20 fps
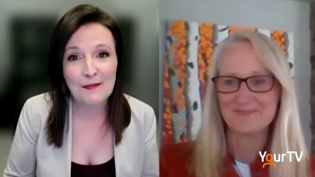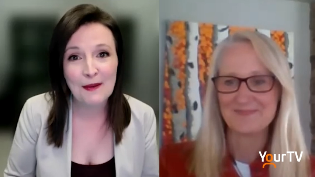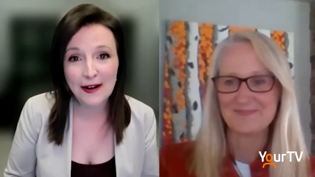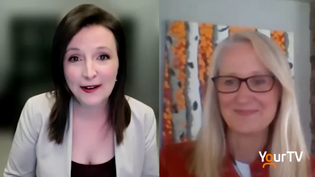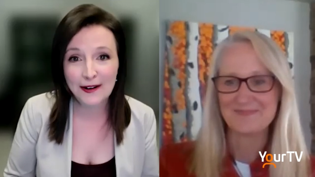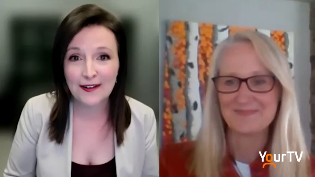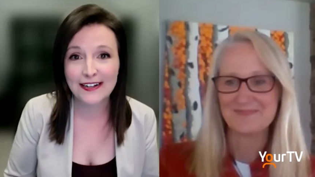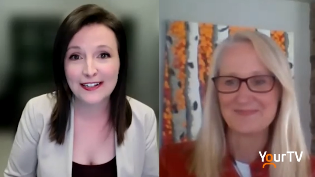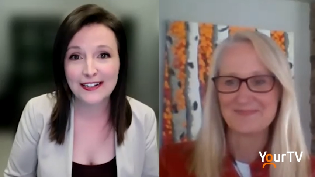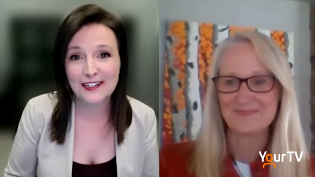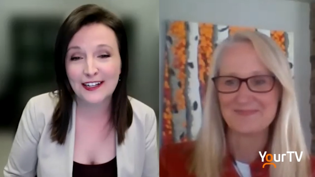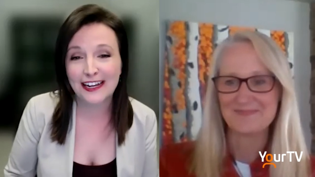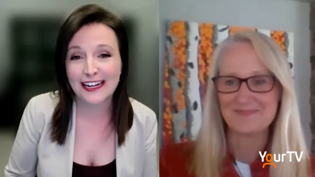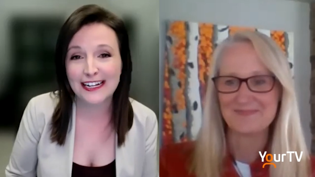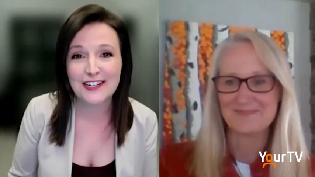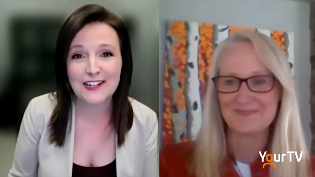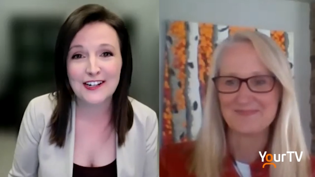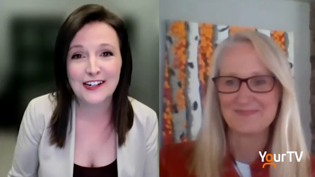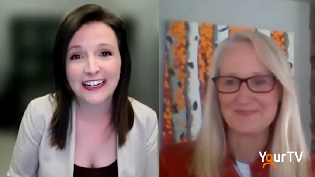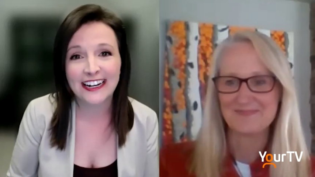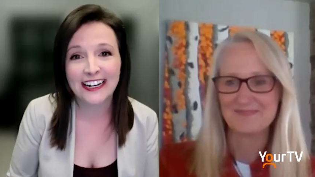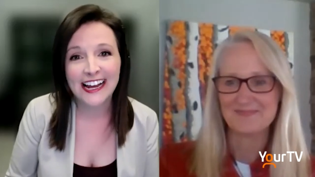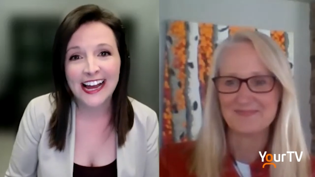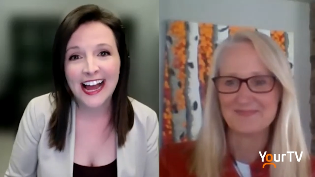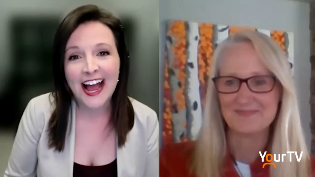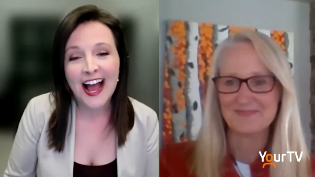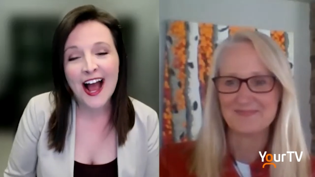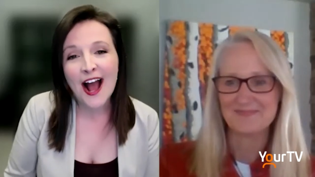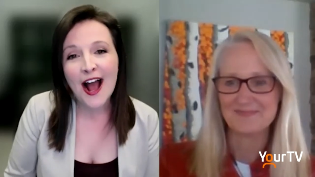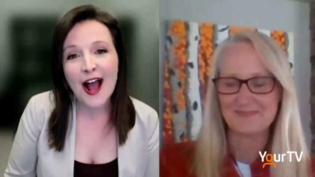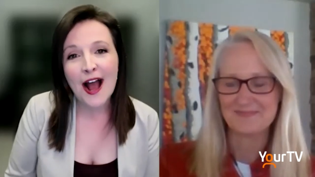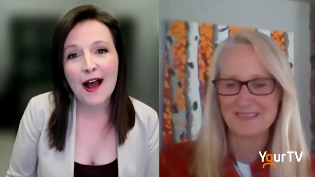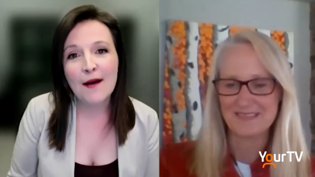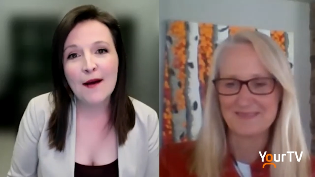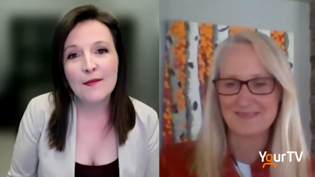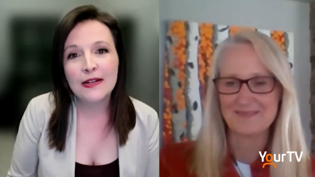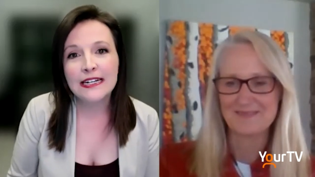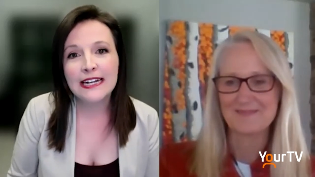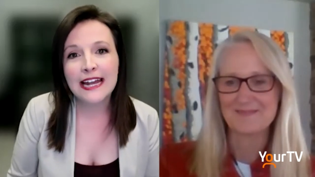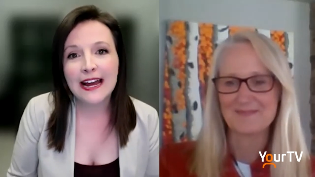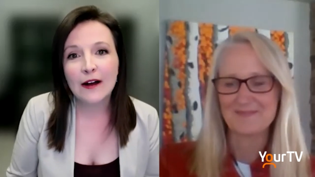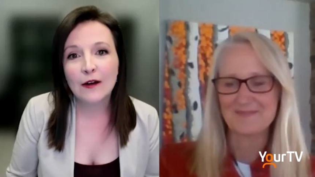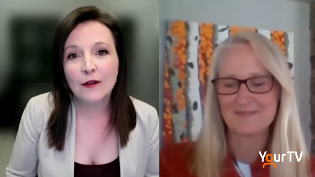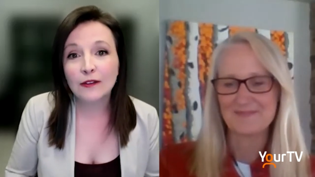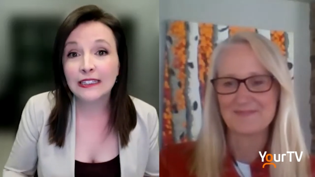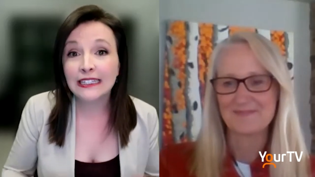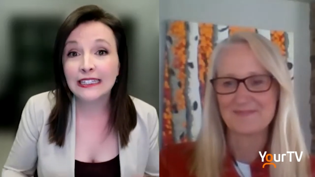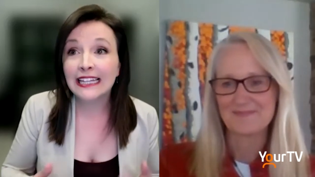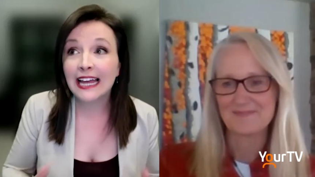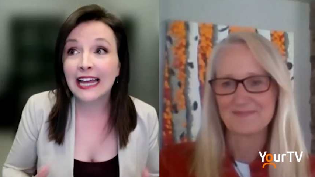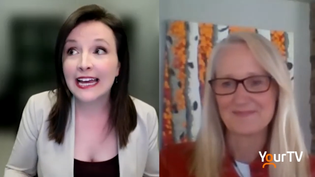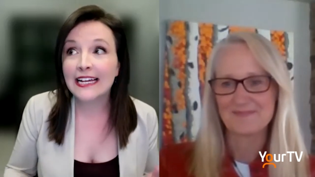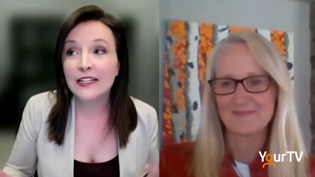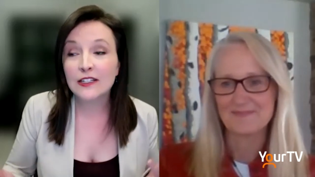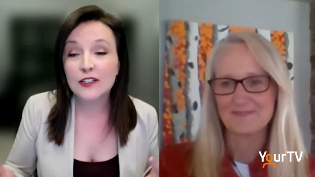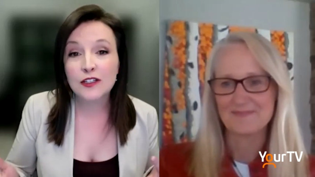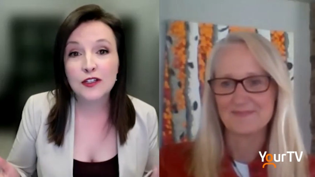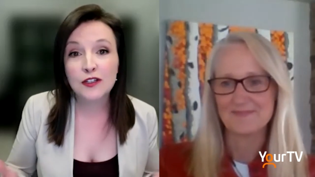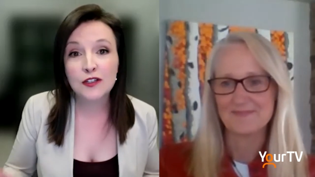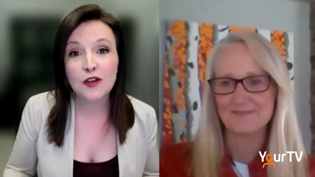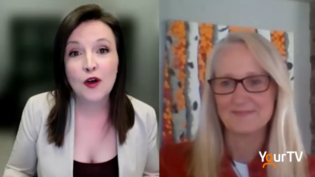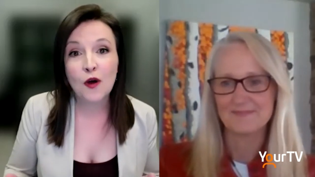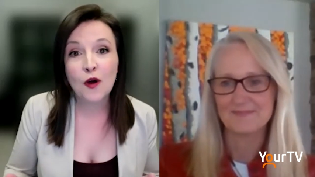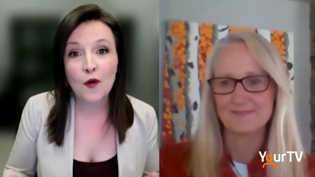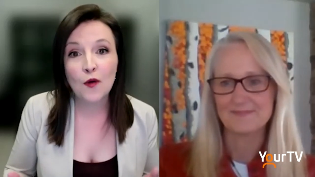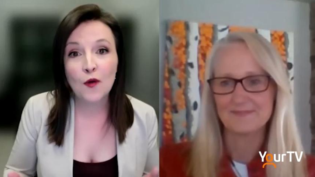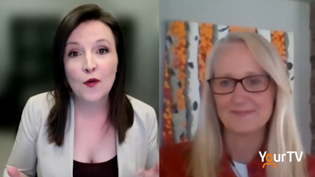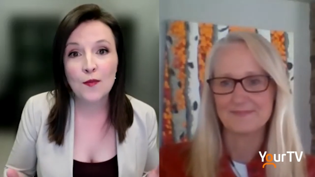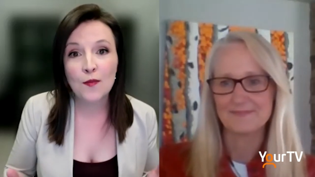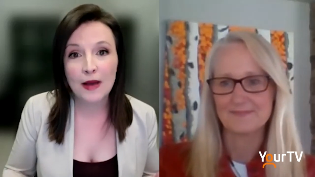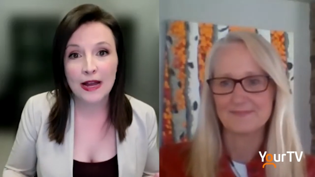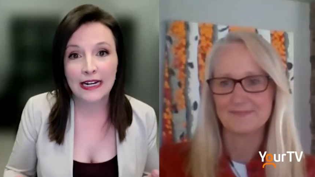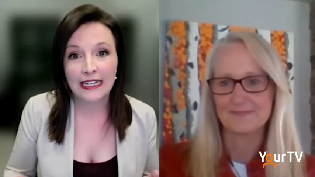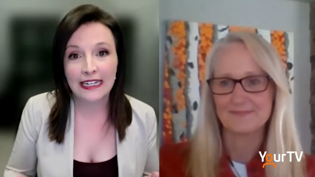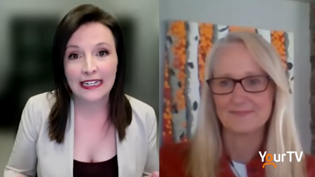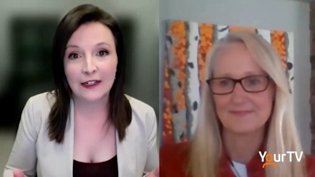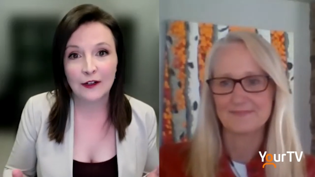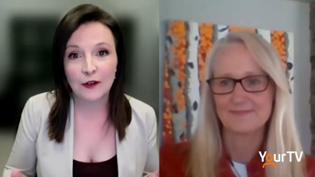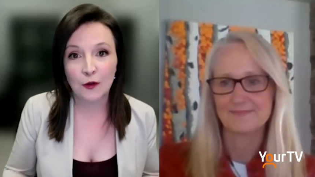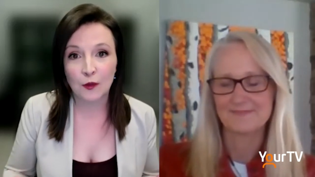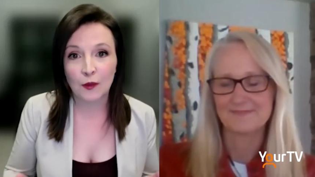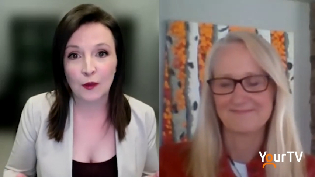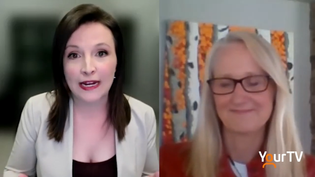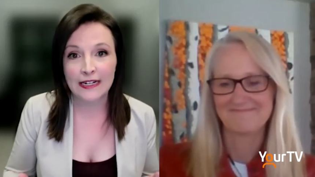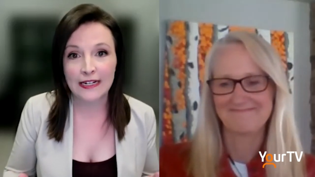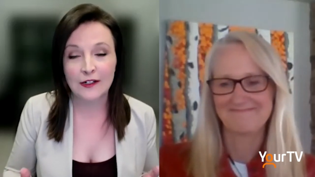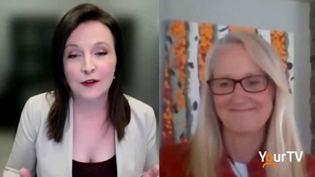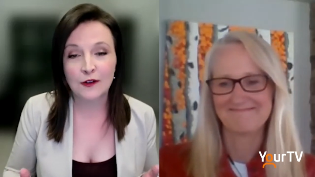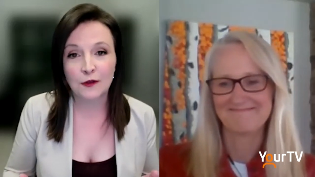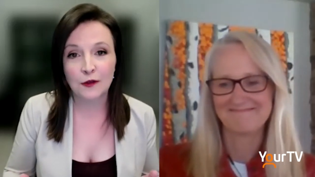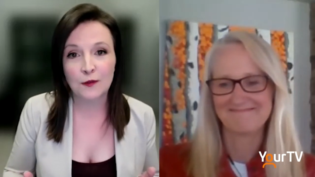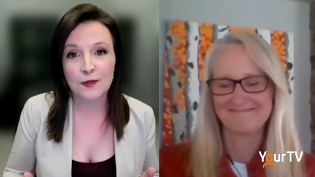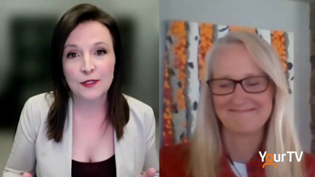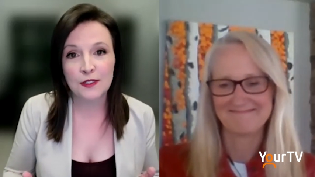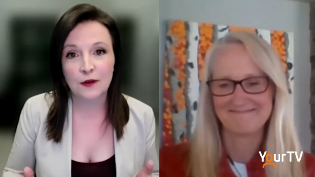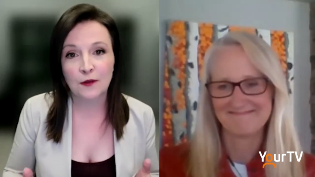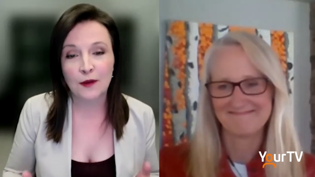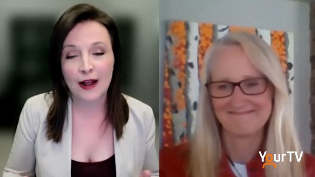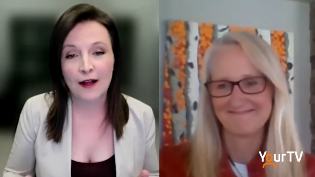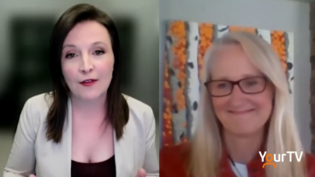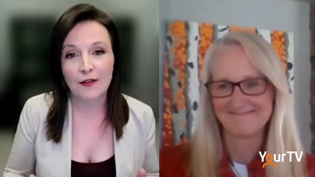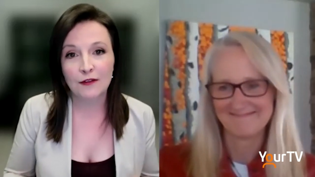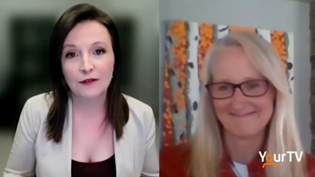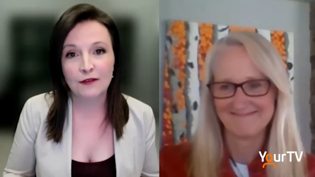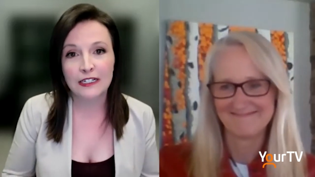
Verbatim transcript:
Speaker 1: better education. Now, like so many great groups around the